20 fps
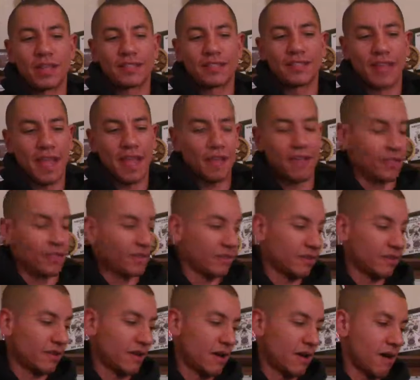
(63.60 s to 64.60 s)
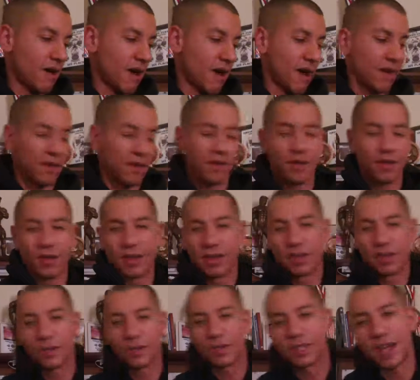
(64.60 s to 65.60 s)
Navy, sir. All right.
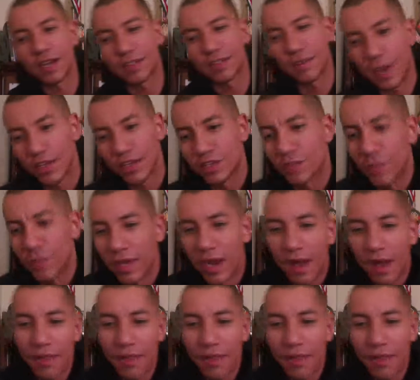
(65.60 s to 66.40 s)
We talked about you being on the